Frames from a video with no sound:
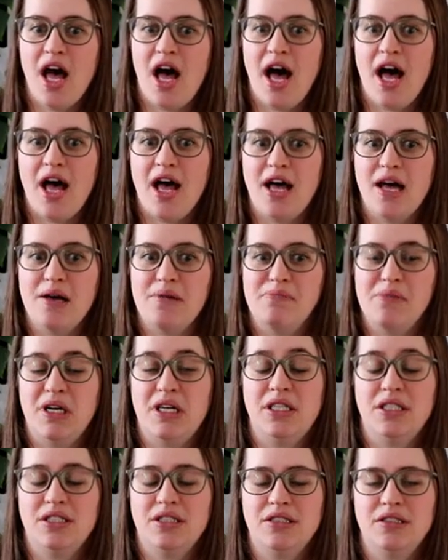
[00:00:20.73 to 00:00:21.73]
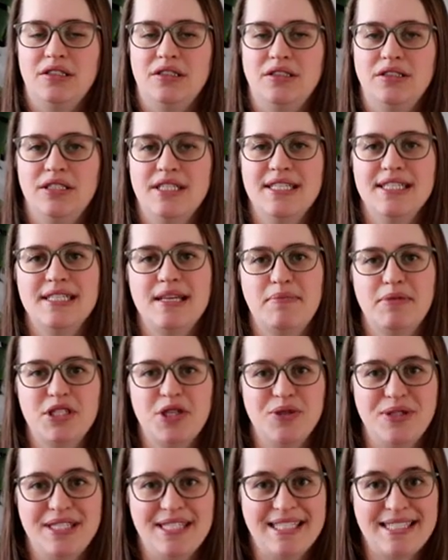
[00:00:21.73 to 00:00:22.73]
This is
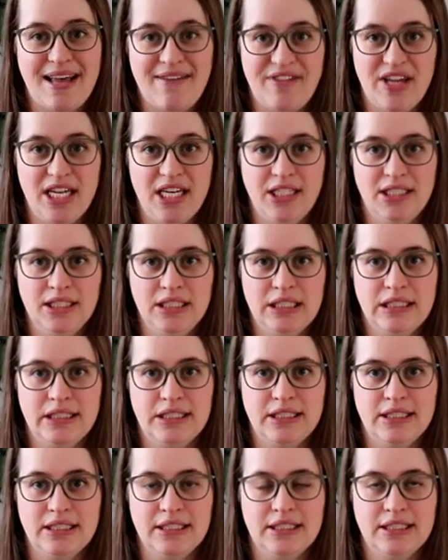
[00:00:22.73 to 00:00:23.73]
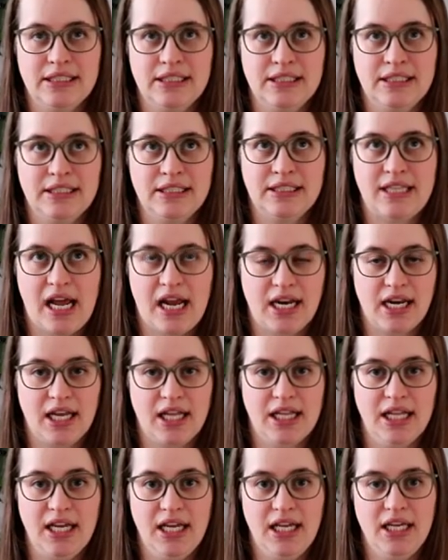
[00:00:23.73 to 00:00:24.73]
episode 7,
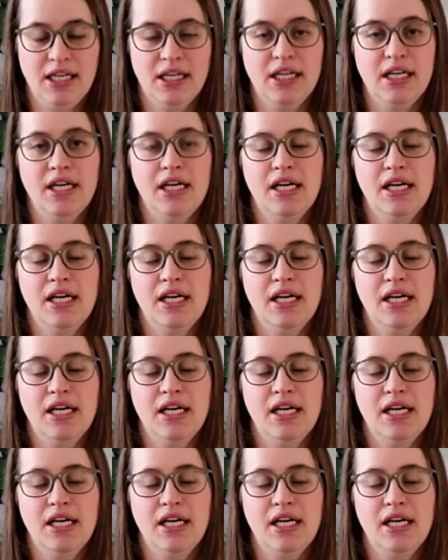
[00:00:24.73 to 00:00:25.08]
technically.